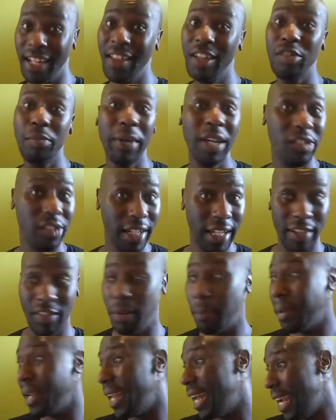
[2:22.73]
And that's basically
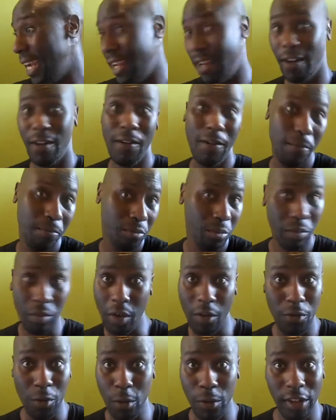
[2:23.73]
the play
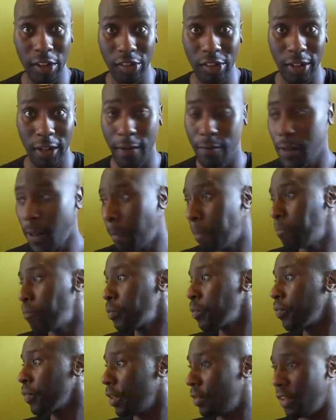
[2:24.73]
of all this
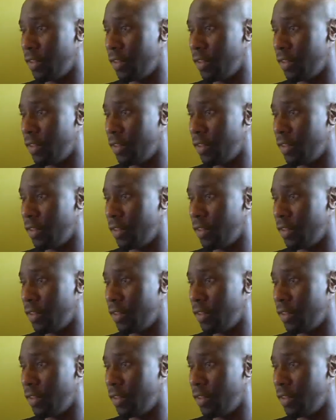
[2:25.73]
stuff.